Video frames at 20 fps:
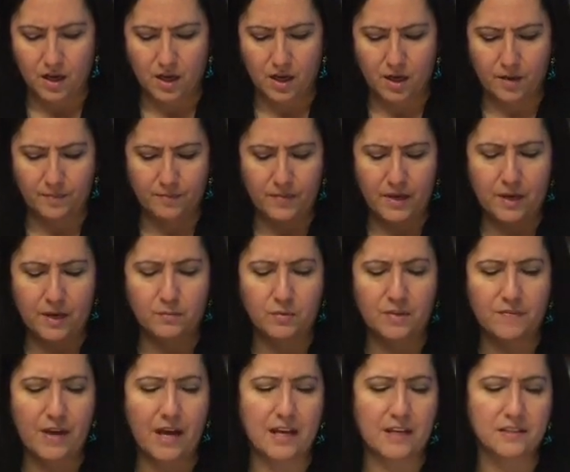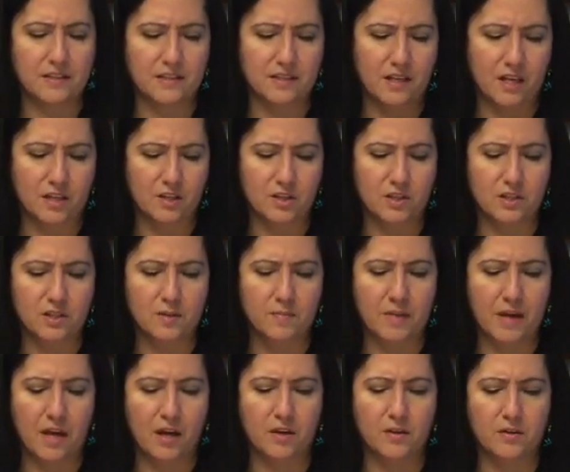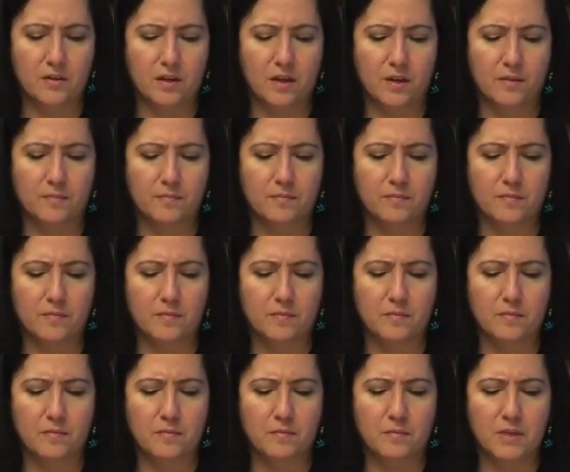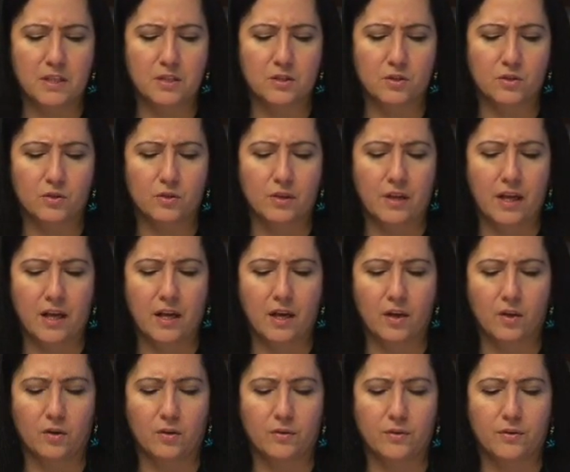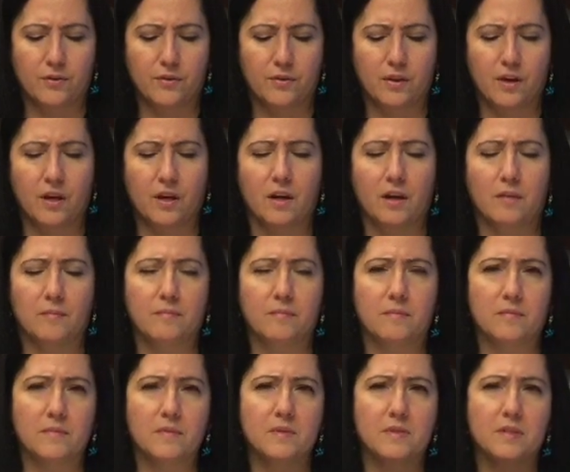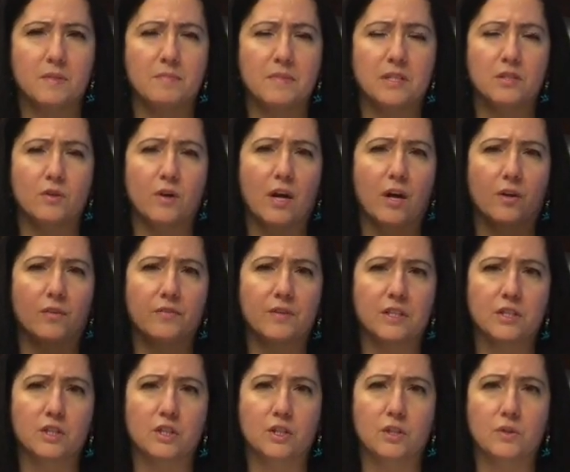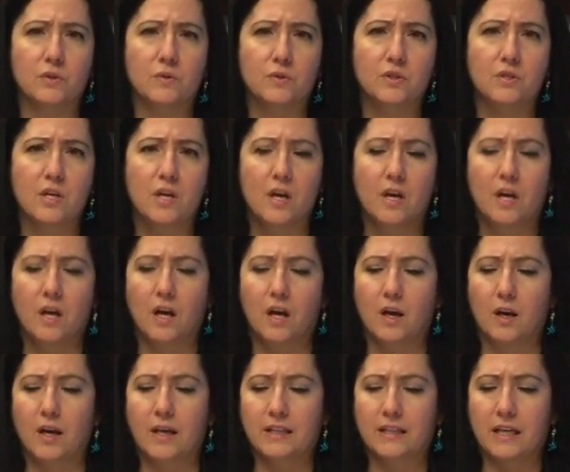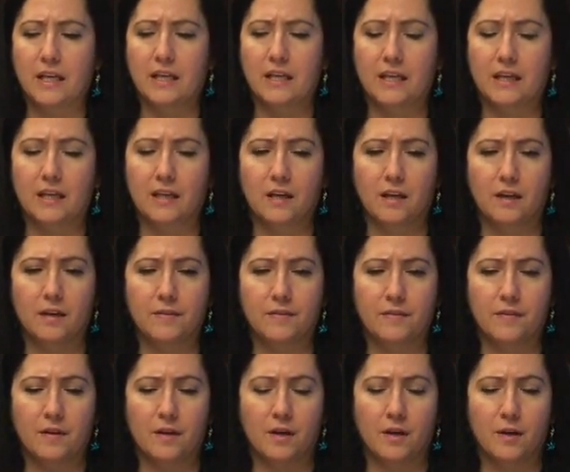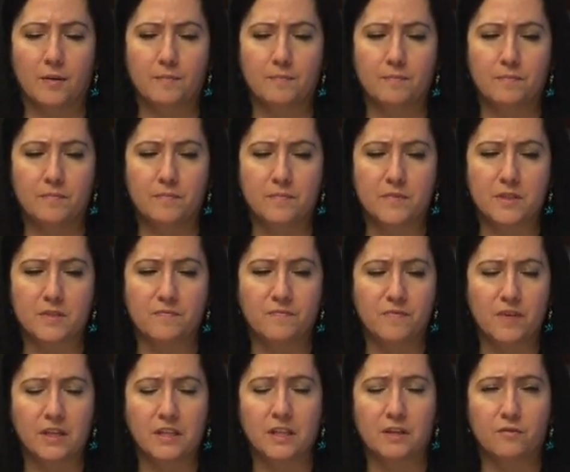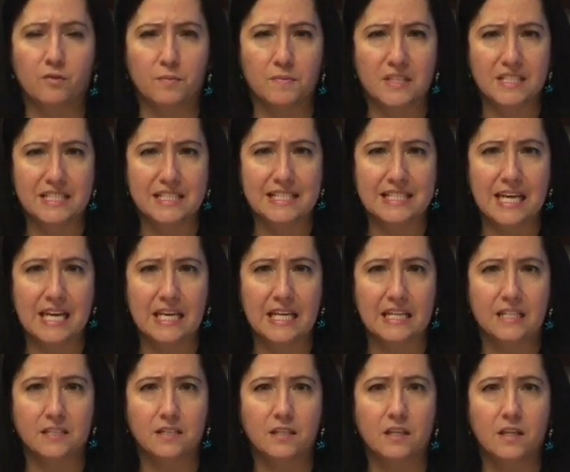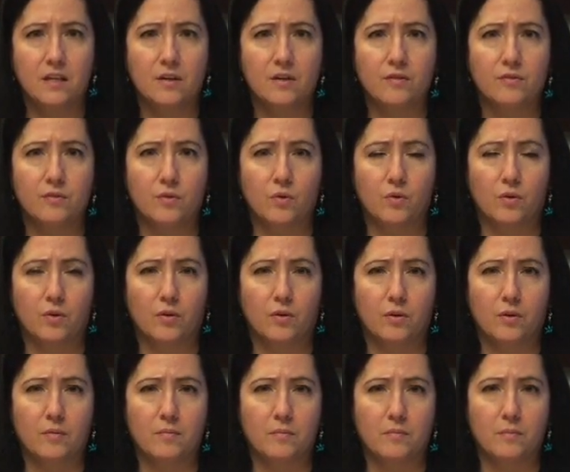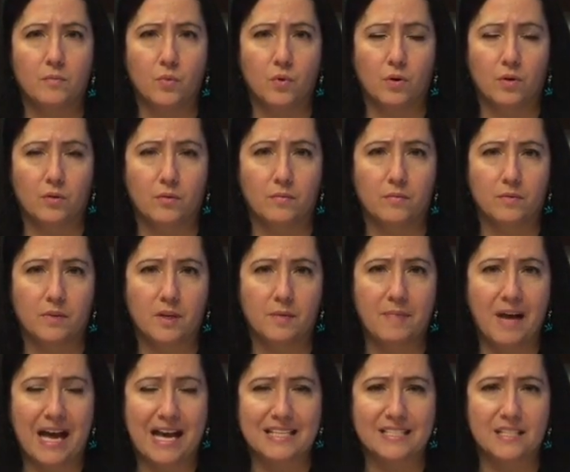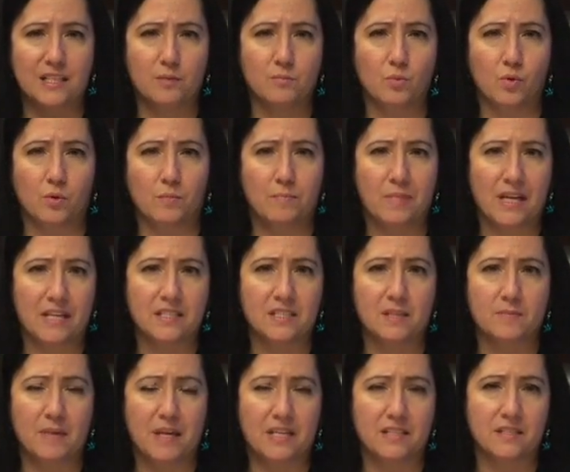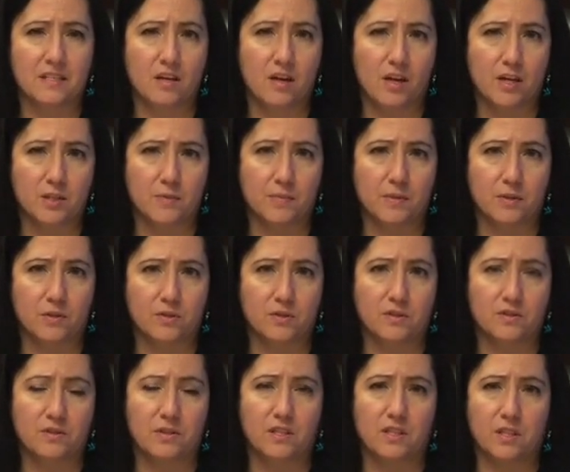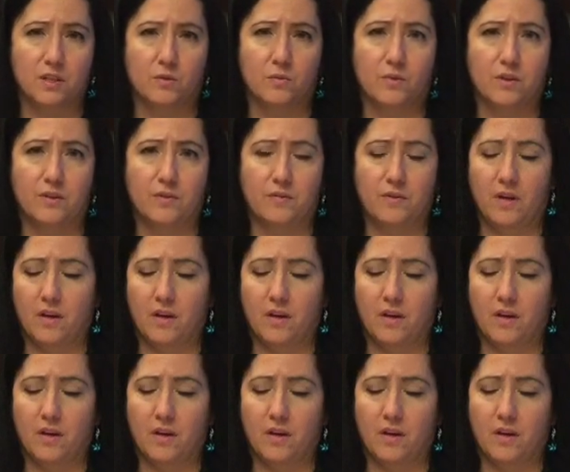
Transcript: And we've had discussions about mental health, some mental health issues, and getting some funding from the state for more capacity, more bed space in hospitals to deal with